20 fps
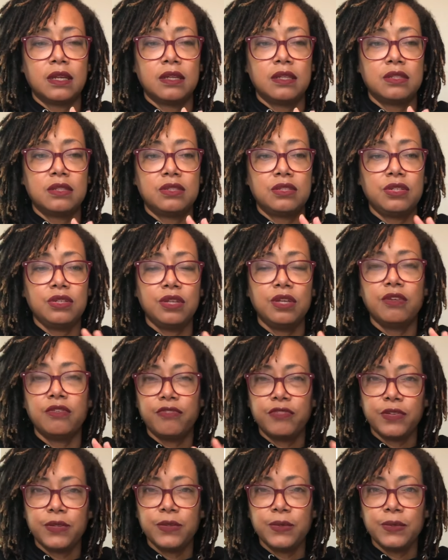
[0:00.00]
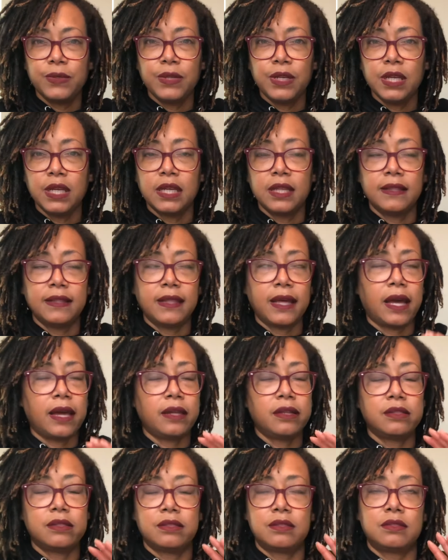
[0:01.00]
to your food that
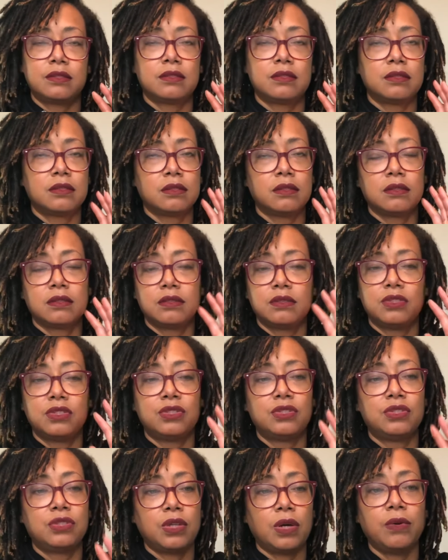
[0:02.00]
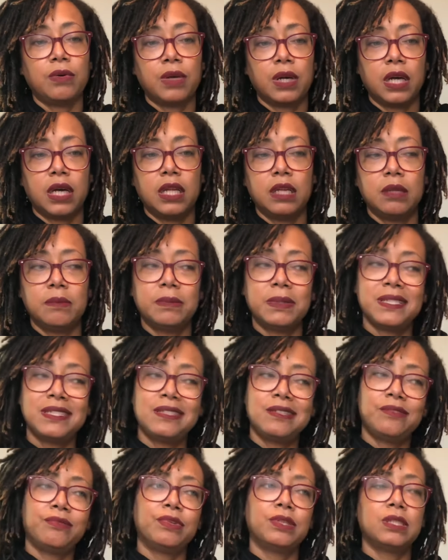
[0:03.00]
is so good. And plus, it
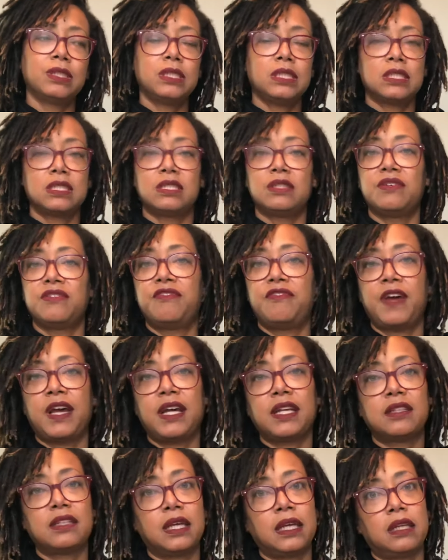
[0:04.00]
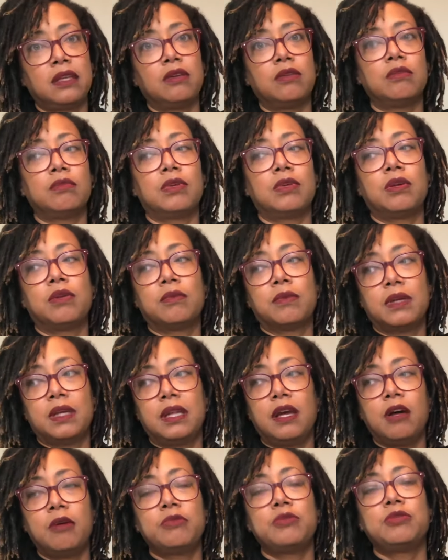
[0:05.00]
really doesn't affect like your it
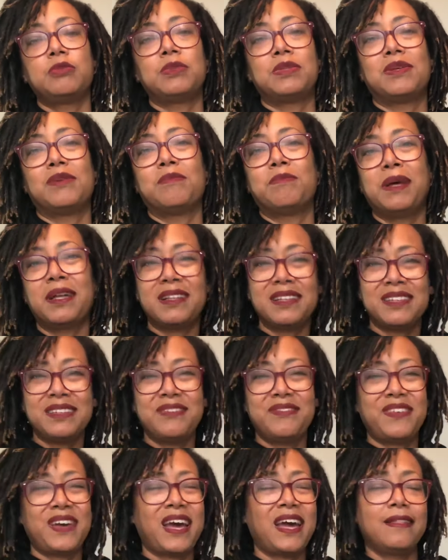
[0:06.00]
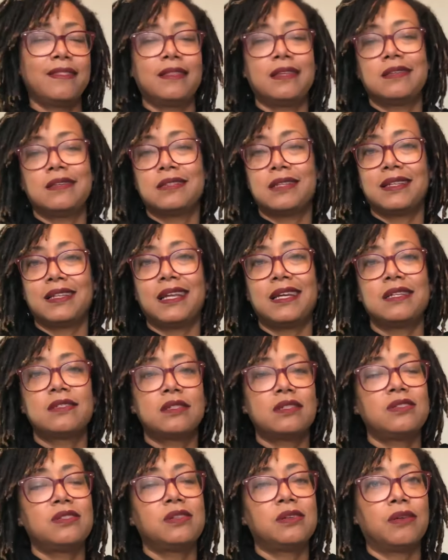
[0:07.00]
helps you with your belly fat and things like that. It's
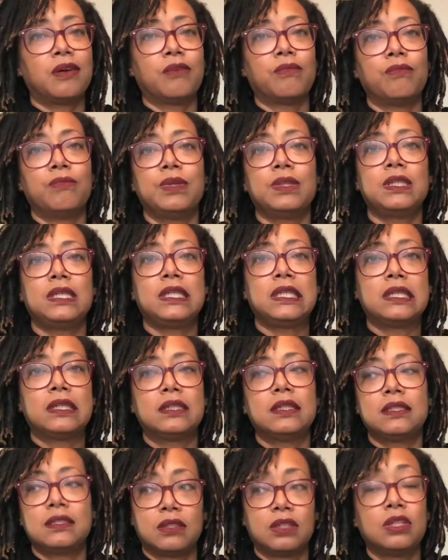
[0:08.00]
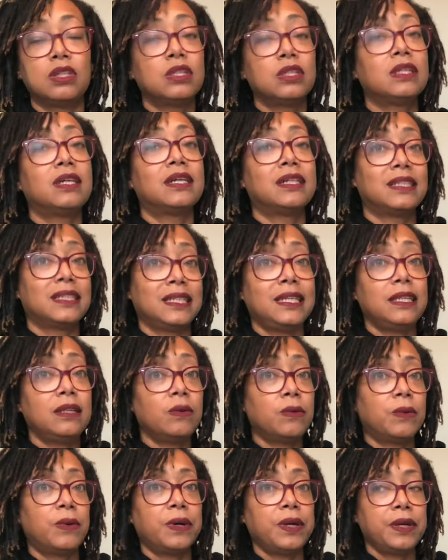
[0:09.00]
such it's a good clean
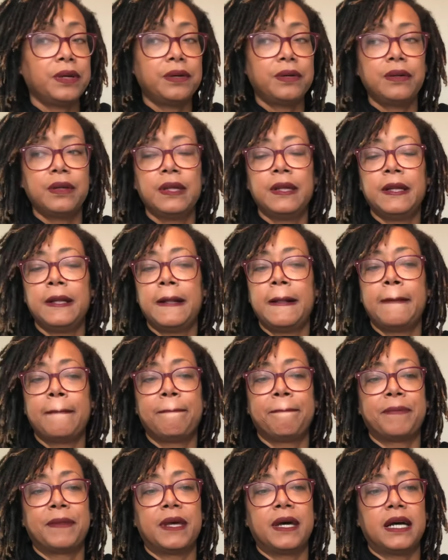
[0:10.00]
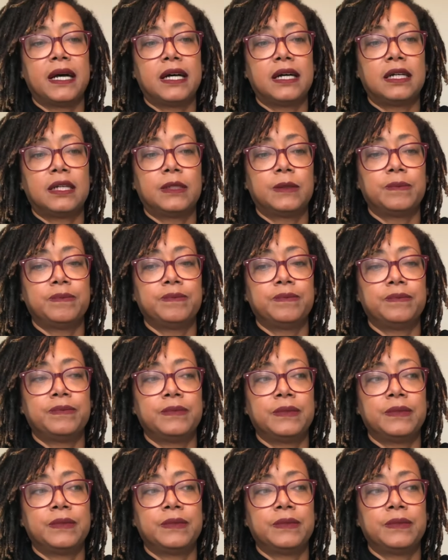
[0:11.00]
oil. And